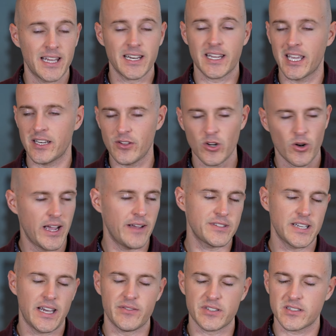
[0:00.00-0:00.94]
And again, you don't have
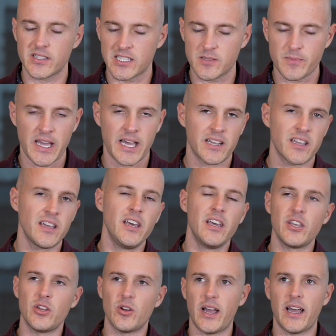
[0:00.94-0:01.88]
to have a six pack
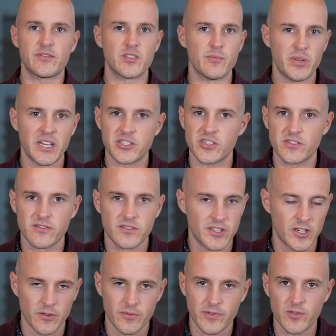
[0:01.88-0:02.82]
you don't have to bench,
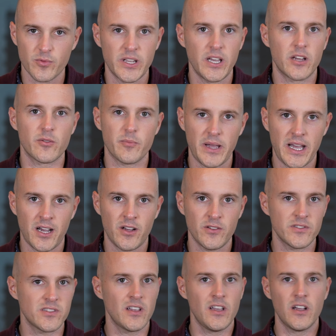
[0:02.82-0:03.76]
you know, 300
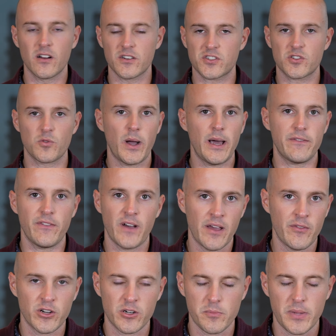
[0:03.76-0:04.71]
pounds or squat
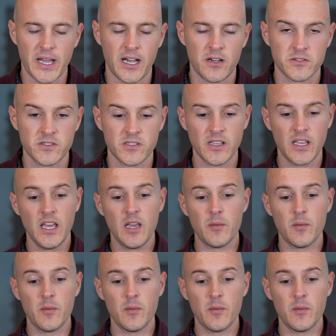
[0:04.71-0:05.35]
500 pounds.